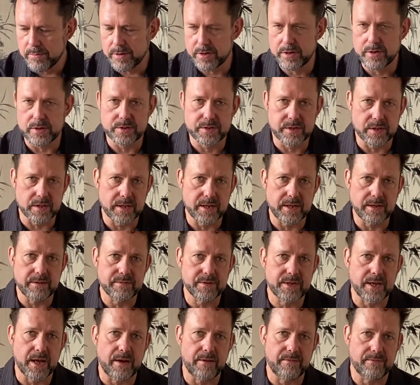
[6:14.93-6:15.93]
because the
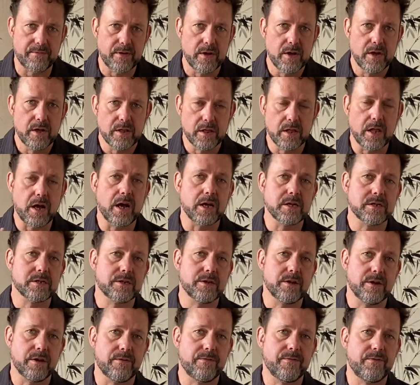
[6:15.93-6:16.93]
leaves have lost
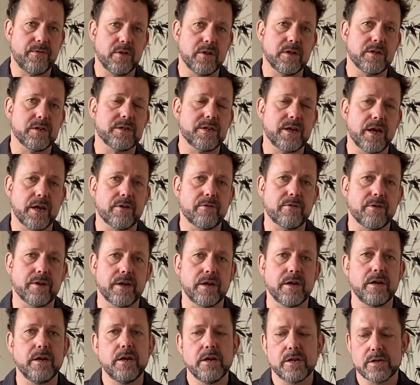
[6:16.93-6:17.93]
their full
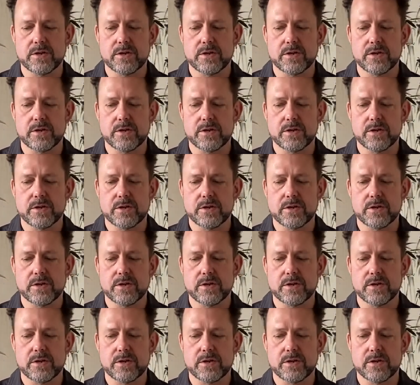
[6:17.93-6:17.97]
integrity.